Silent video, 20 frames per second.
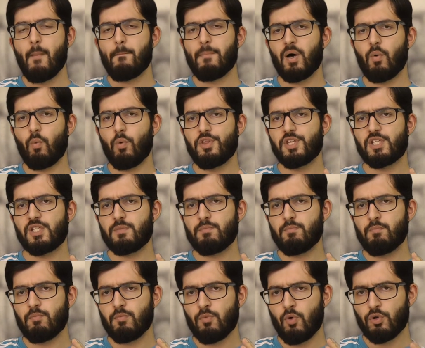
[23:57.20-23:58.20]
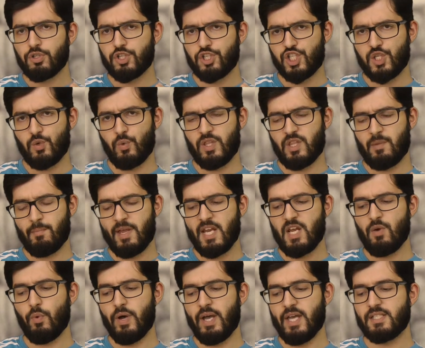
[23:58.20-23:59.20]
But what this is more to do with in
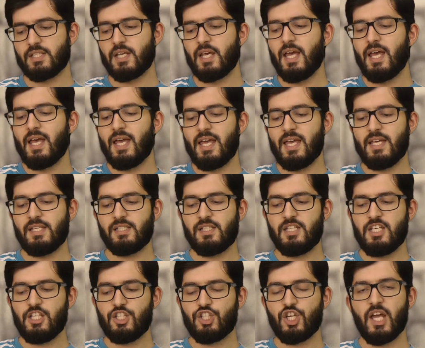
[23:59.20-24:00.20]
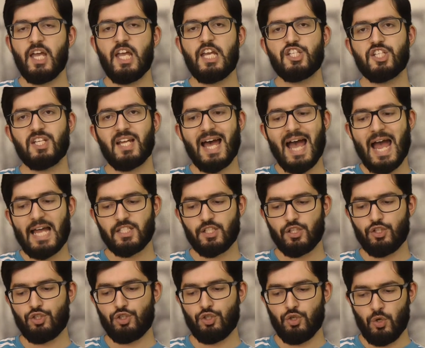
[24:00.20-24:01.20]
many ways is the change in
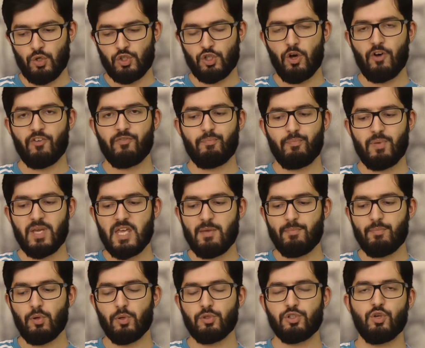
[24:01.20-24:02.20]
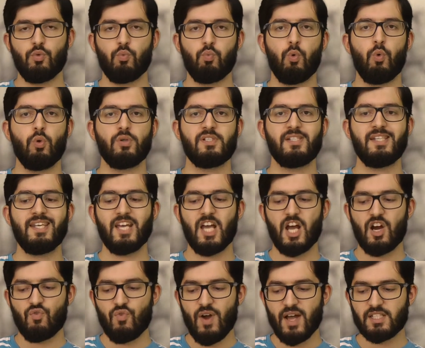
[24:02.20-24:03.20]
attitudes of people towards the
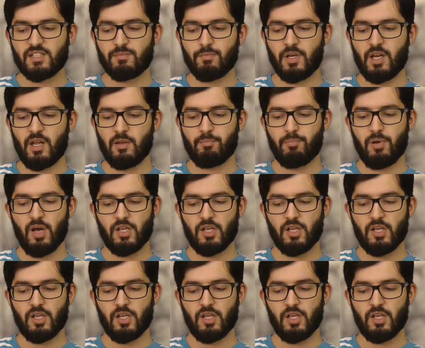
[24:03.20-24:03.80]
harassment and